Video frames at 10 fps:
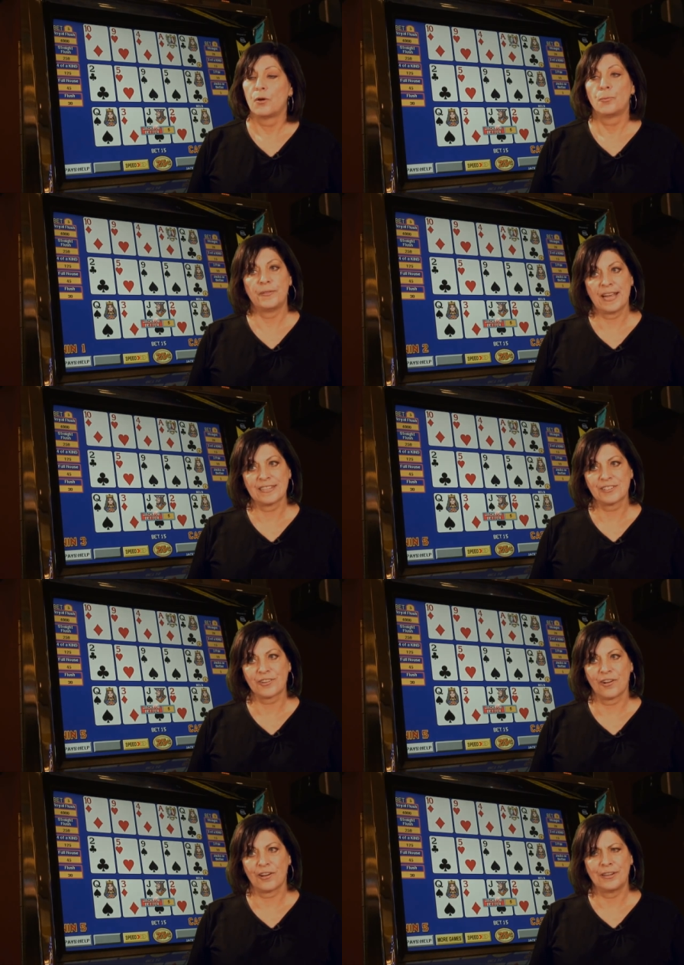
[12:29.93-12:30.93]
When that's
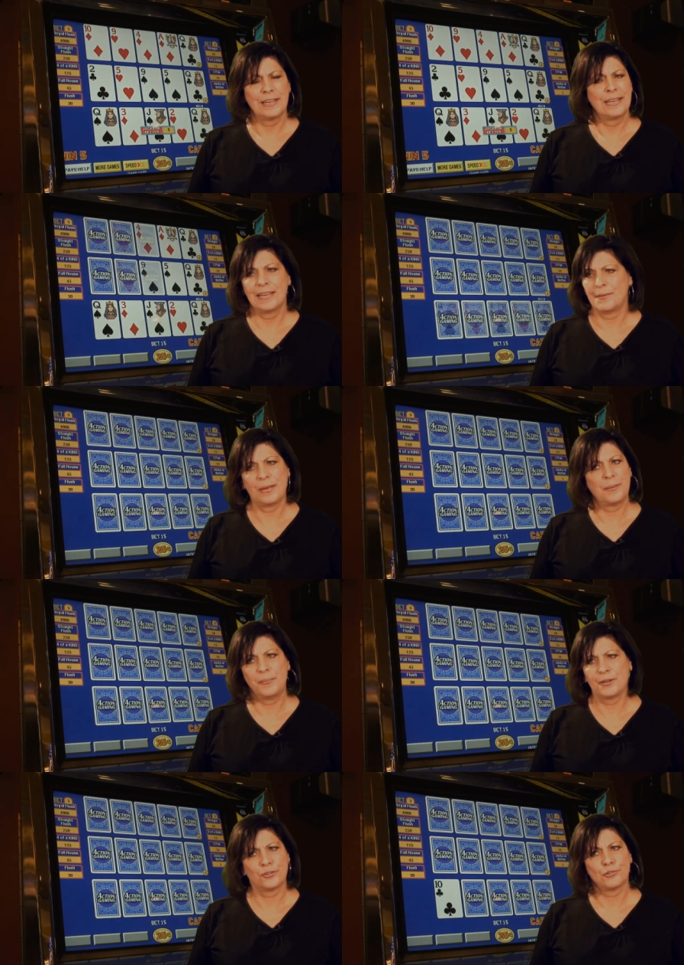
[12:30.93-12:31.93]
gone, it may
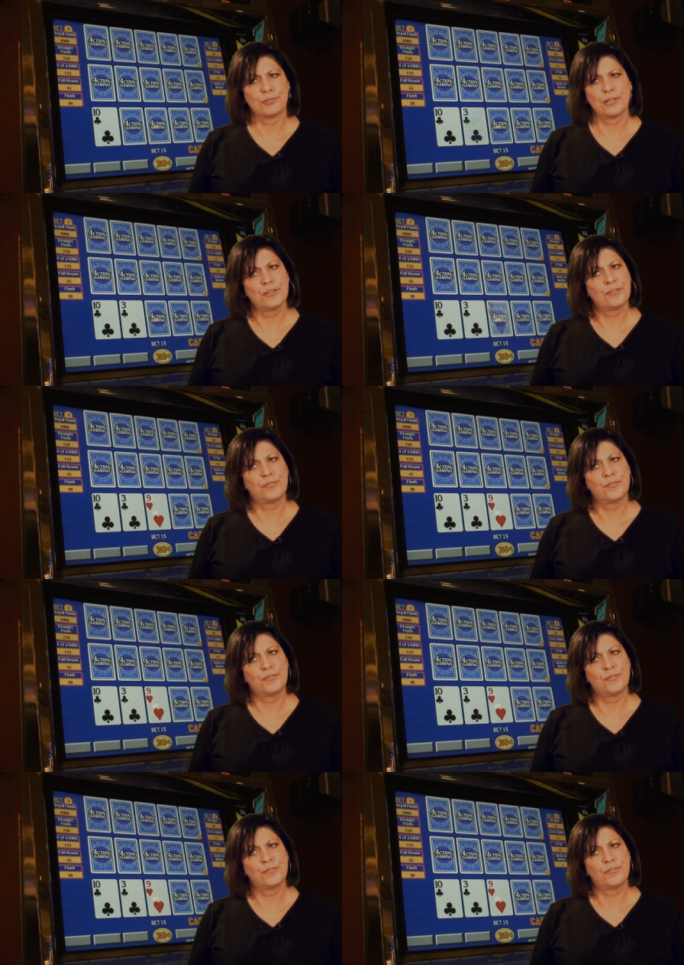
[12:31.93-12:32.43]
be a terrific